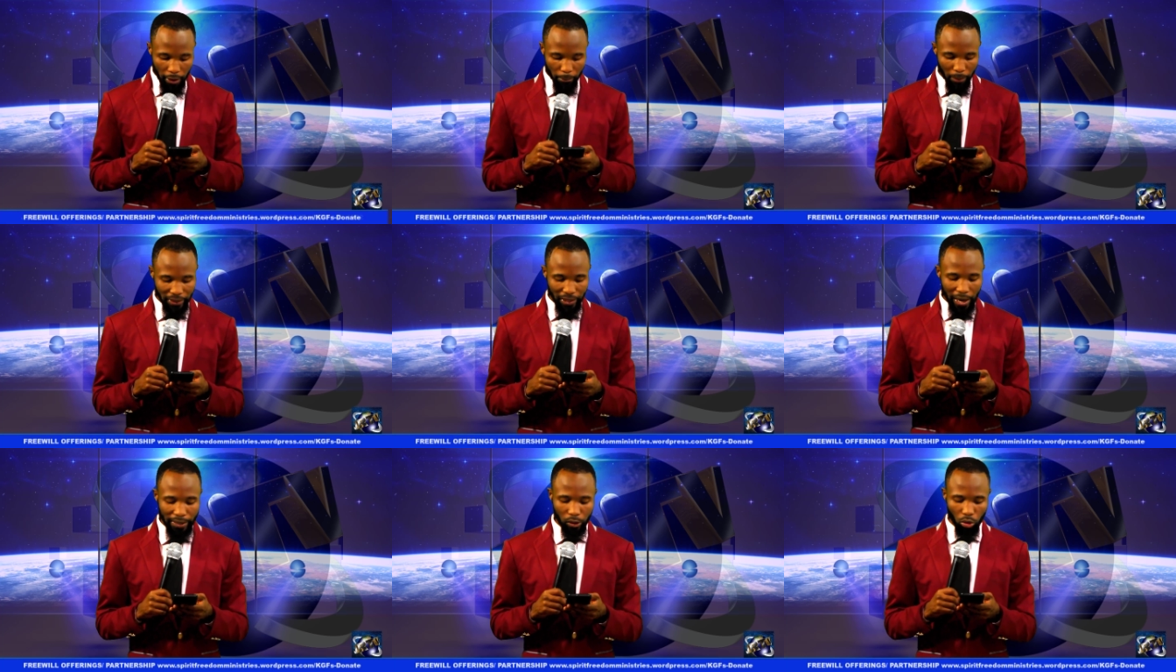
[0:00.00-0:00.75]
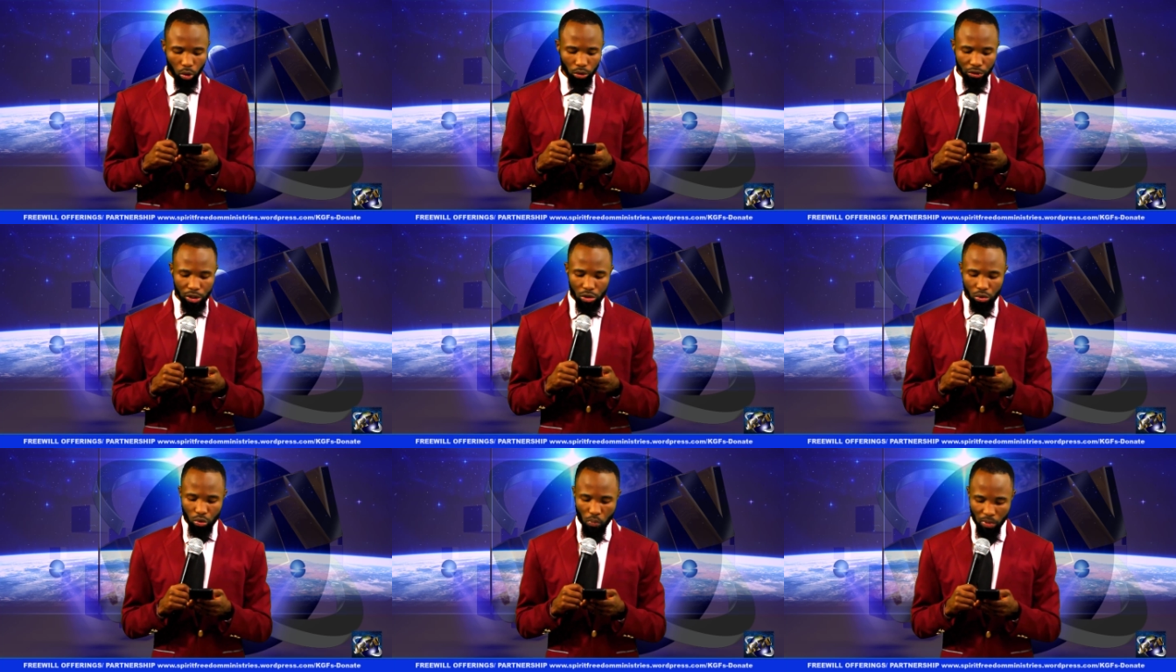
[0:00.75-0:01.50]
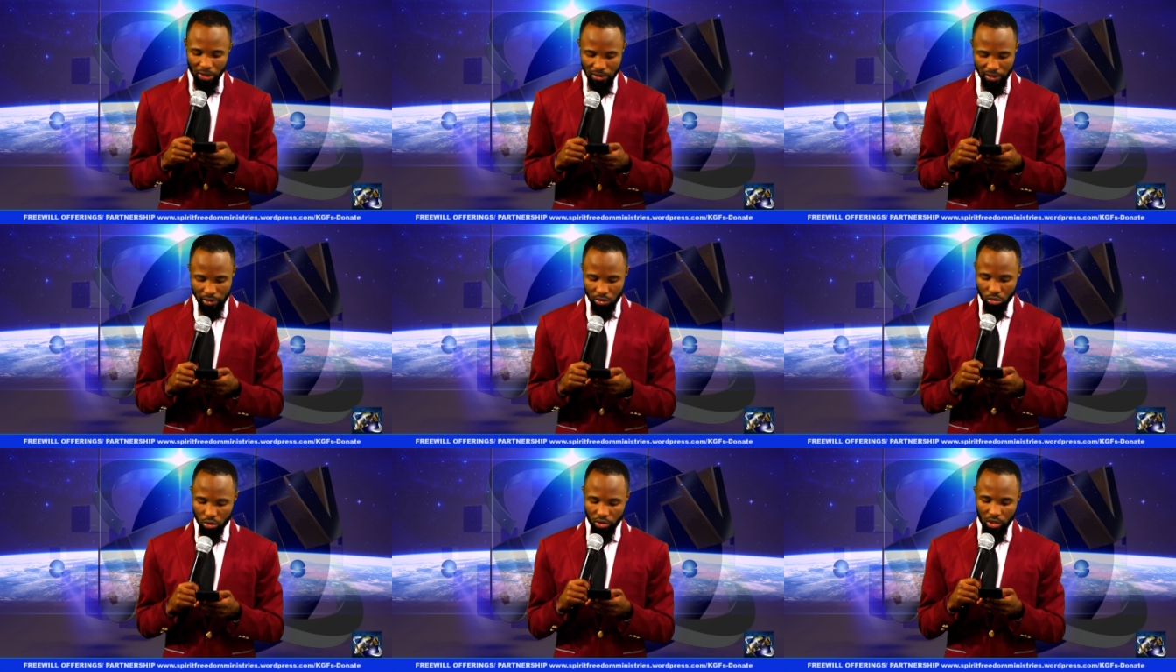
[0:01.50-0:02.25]
But I called these two
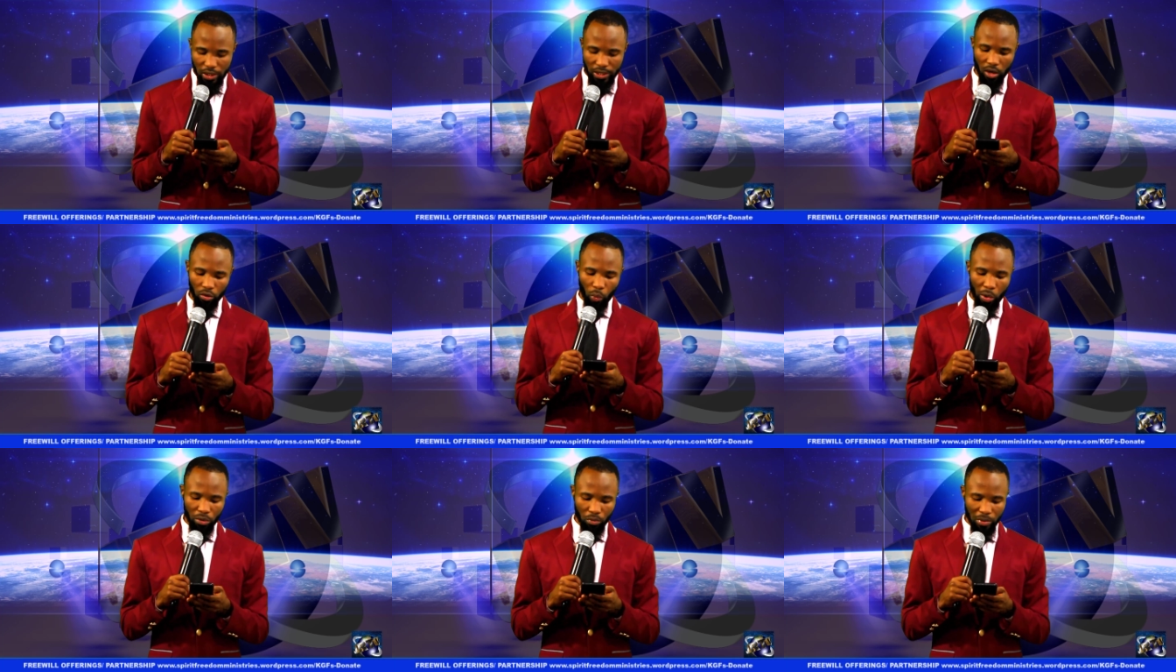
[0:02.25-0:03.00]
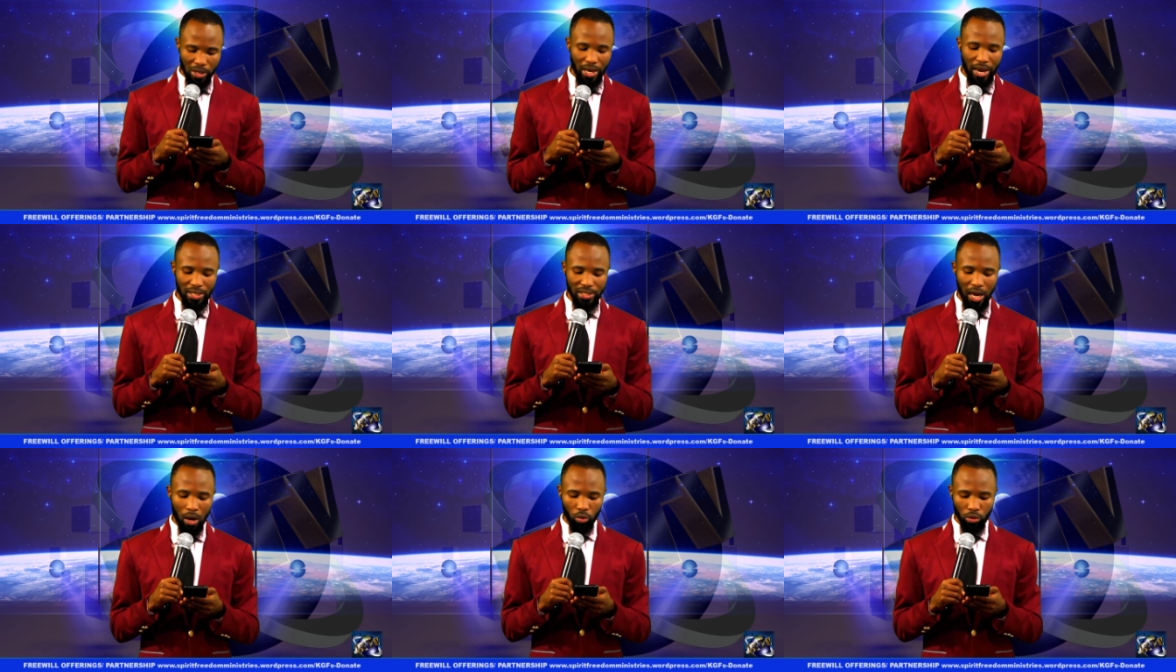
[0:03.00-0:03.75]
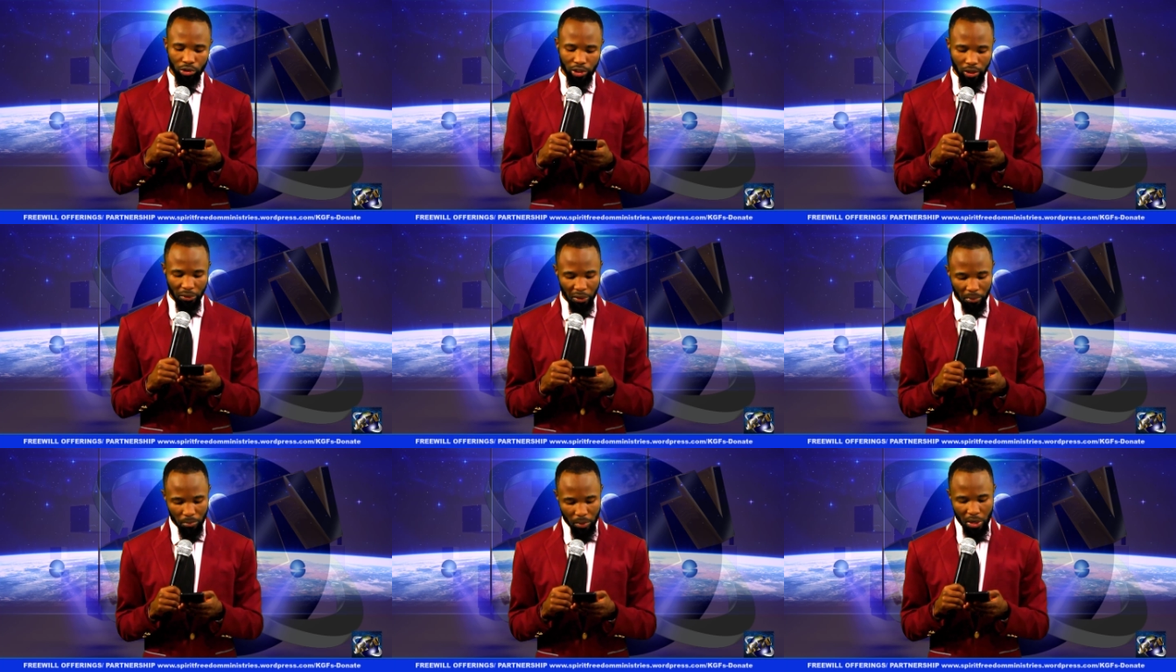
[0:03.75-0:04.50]
presidents to sit down with me, as I will tell
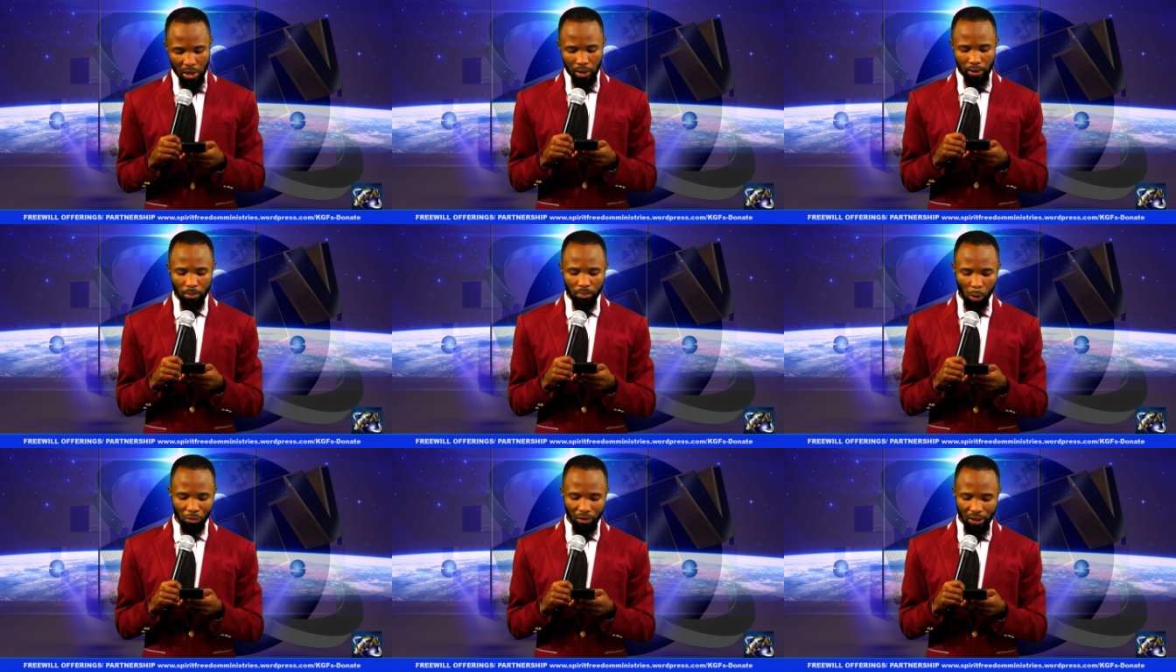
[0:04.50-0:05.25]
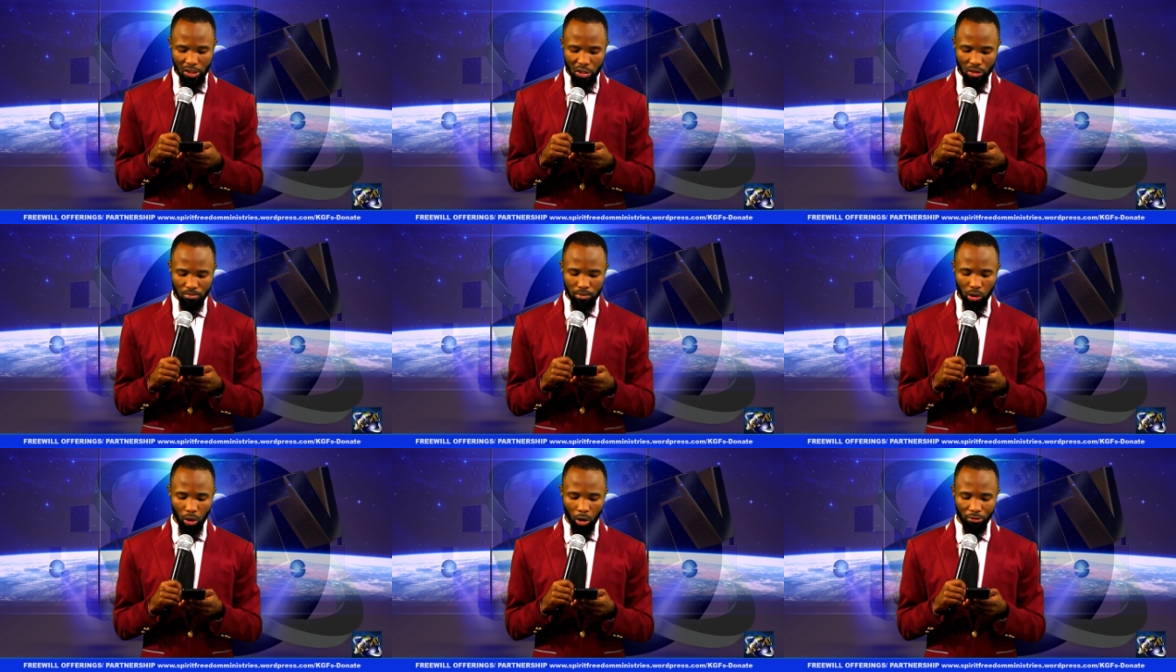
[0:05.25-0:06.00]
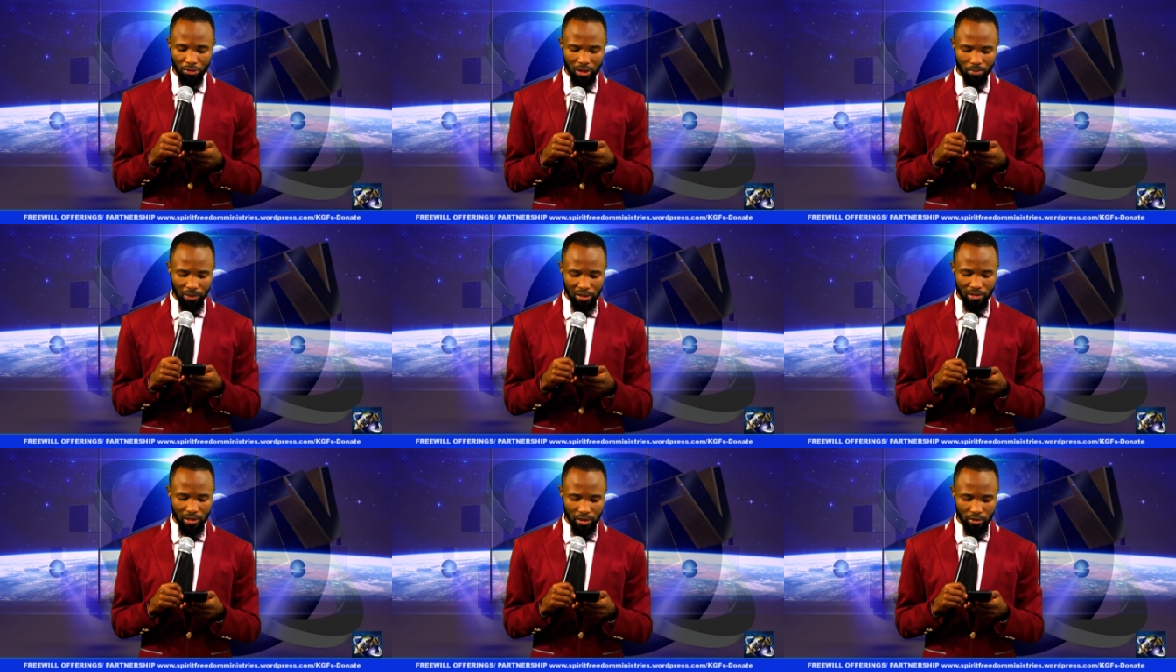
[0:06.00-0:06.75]
them the prophetic symbol of their
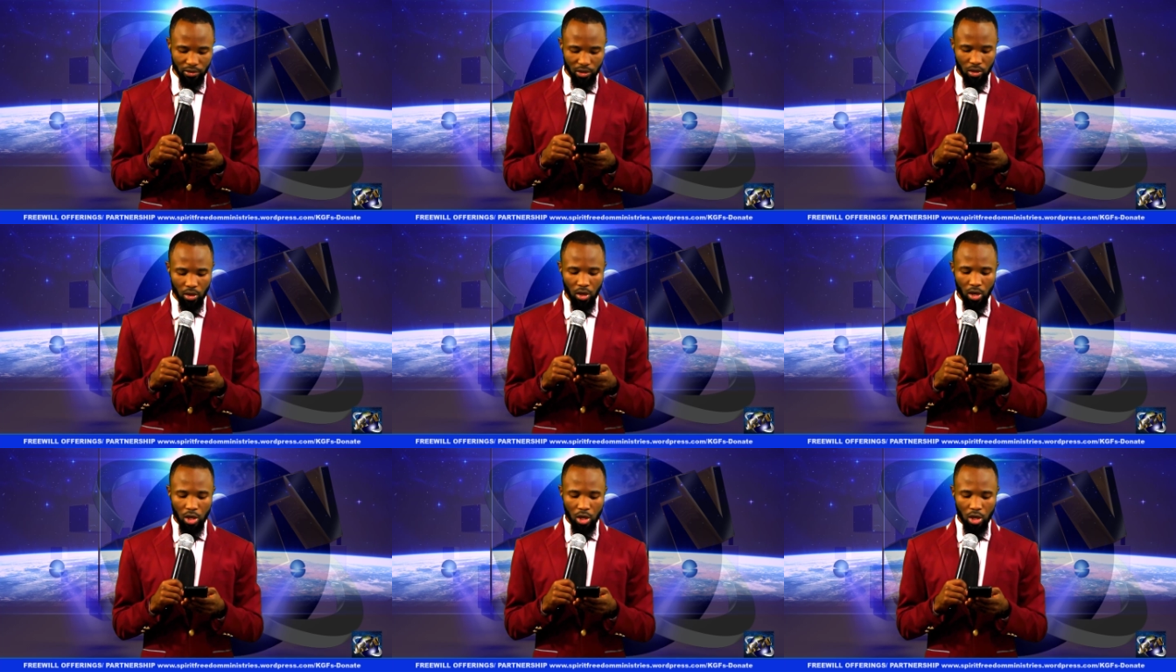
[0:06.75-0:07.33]
presidency